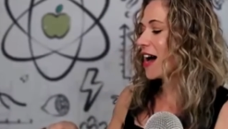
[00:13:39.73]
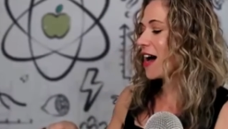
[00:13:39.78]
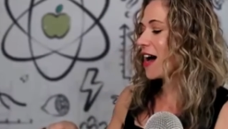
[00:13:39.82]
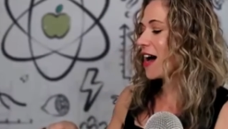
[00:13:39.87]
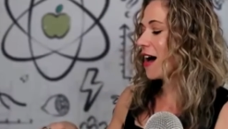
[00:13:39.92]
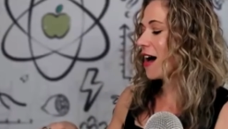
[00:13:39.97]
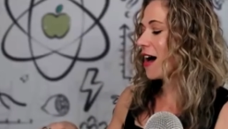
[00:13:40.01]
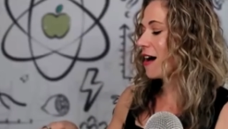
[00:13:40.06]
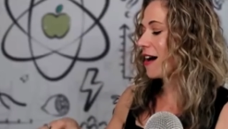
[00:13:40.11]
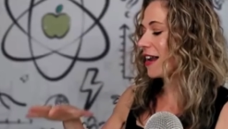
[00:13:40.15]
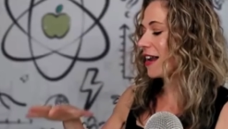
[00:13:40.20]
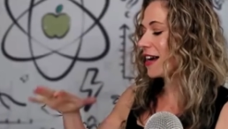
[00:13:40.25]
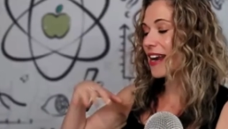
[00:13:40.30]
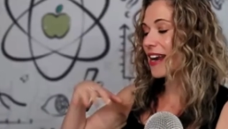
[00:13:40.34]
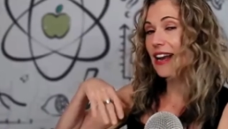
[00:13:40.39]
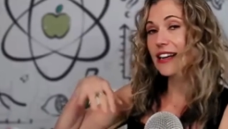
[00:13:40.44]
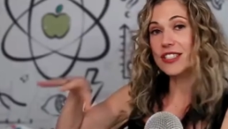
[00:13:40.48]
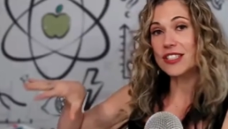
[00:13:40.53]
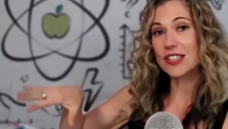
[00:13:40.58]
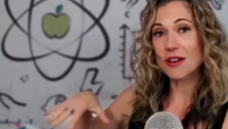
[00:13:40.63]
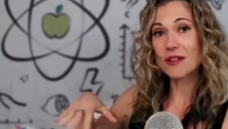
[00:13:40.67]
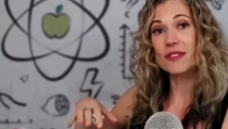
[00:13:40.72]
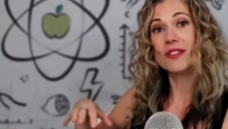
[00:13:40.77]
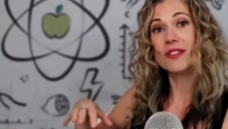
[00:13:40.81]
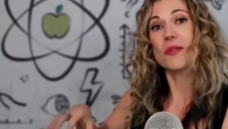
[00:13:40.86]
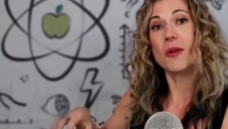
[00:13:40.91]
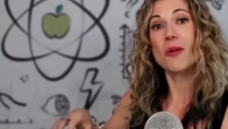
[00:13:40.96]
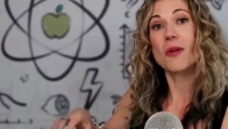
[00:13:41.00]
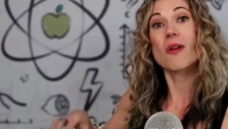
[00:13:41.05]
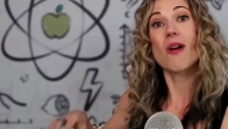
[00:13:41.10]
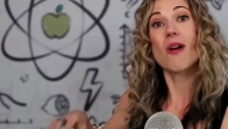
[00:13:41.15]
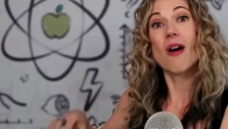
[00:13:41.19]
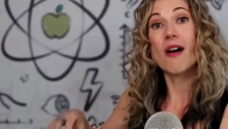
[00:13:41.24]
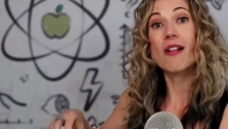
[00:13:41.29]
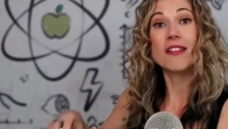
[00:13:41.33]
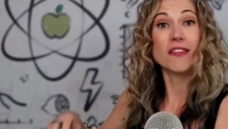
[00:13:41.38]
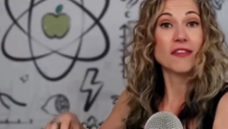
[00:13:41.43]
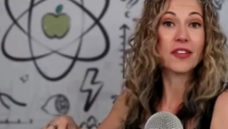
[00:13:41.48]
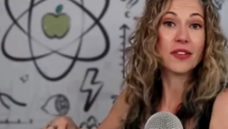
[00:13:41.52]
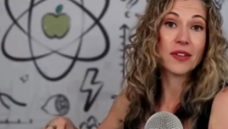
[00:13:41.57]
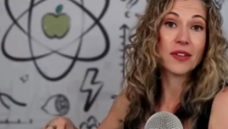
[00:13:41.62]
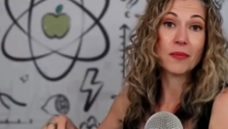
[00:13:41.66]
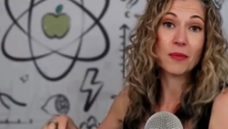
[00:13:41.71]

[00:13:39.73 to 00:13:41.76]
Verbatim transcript: Uh, and it actually goes through all of the